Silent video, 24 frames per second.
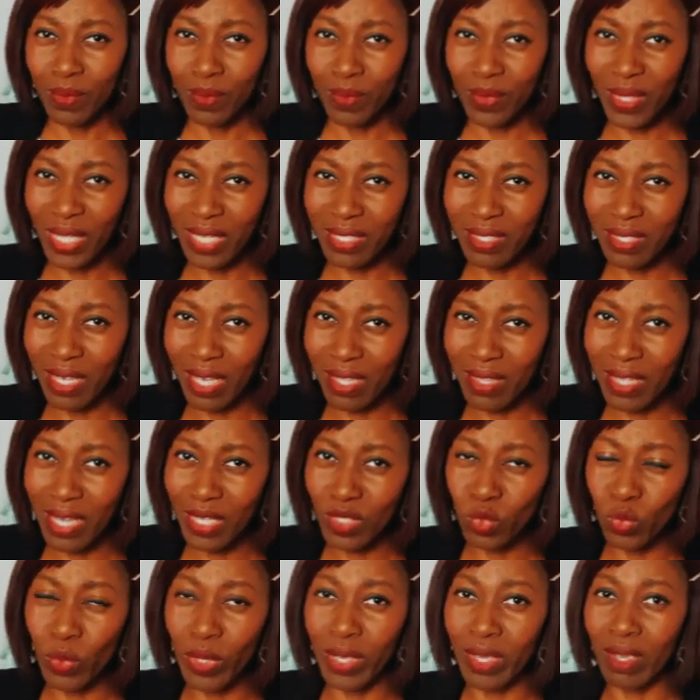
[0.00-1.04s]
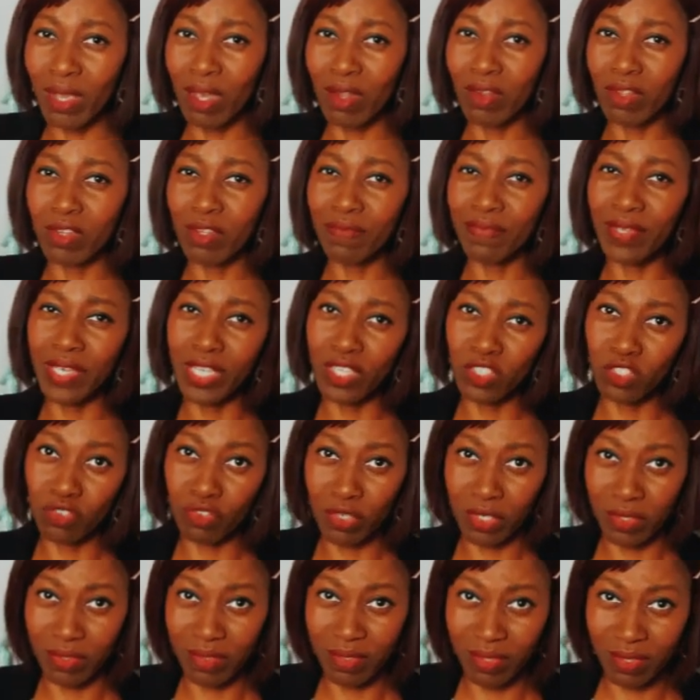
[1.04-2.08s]
things like that, where a lot of
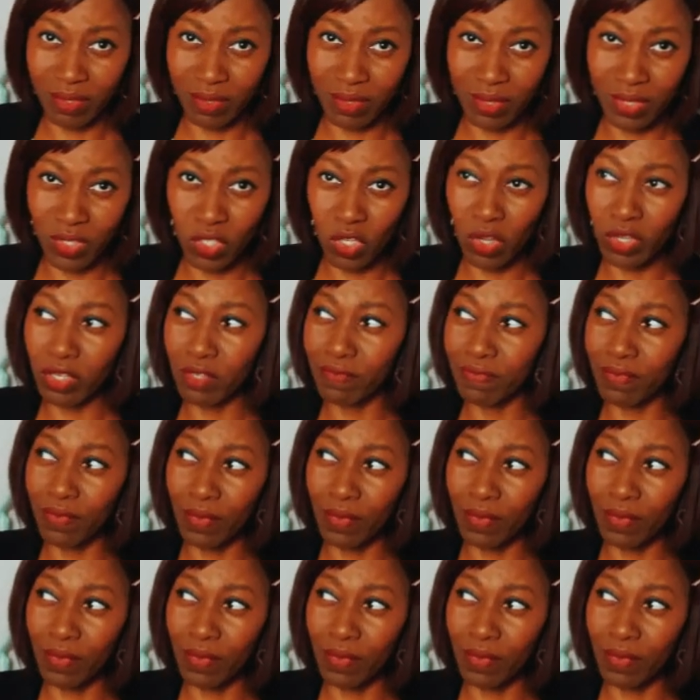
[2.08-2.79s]
ignorance, there's a lot of,